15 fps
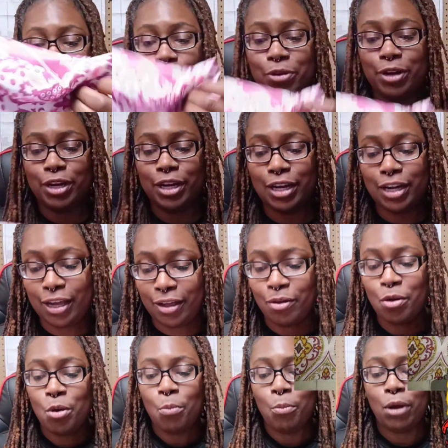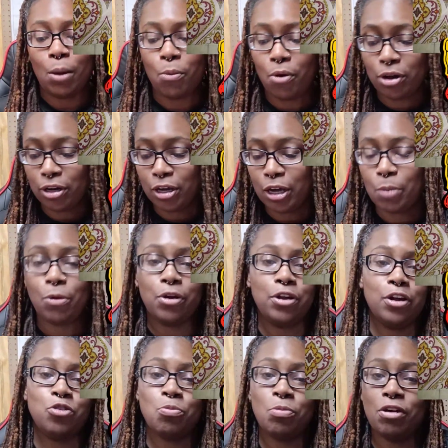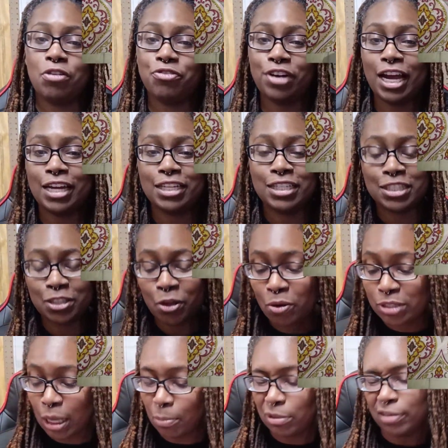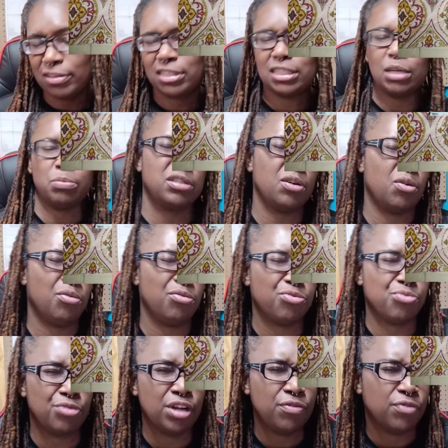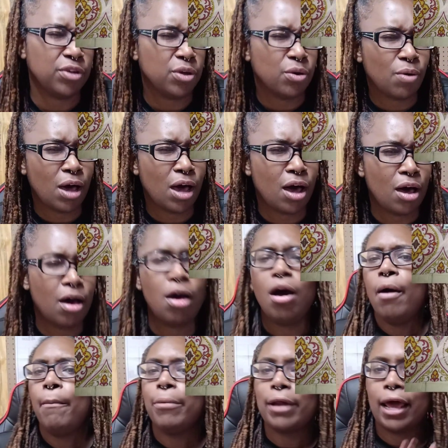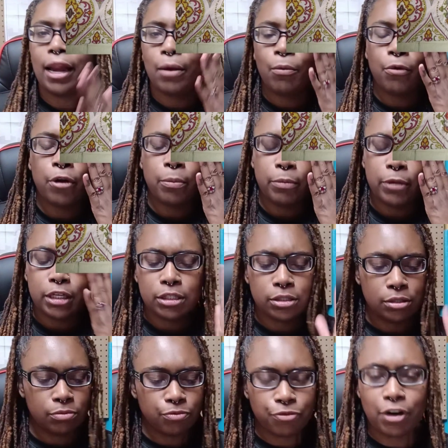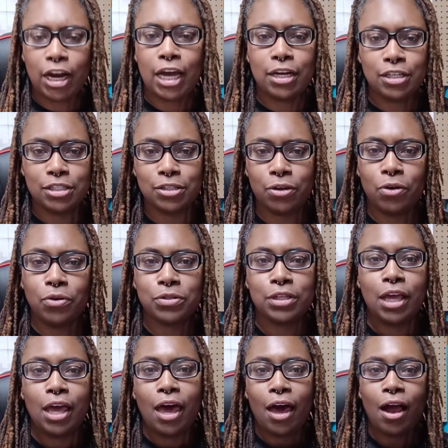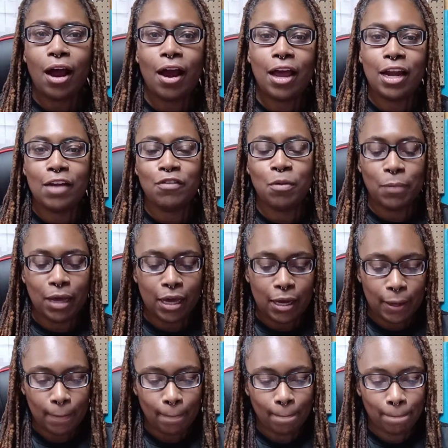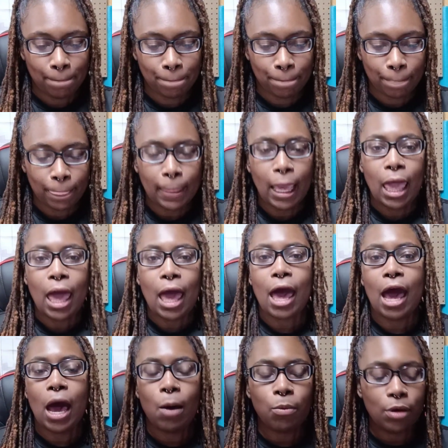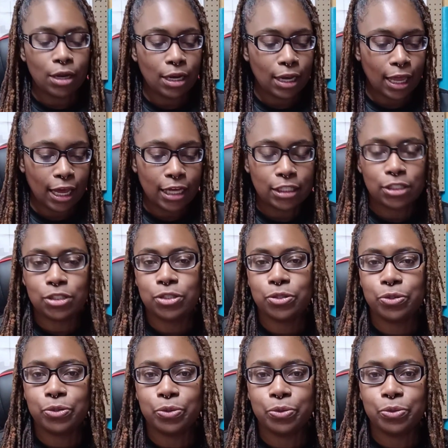right now. But I want to come on here and do my the Souls. I believe this is episode three for you all. But I didn't want to miss the Souls. All right, everybody. I would like to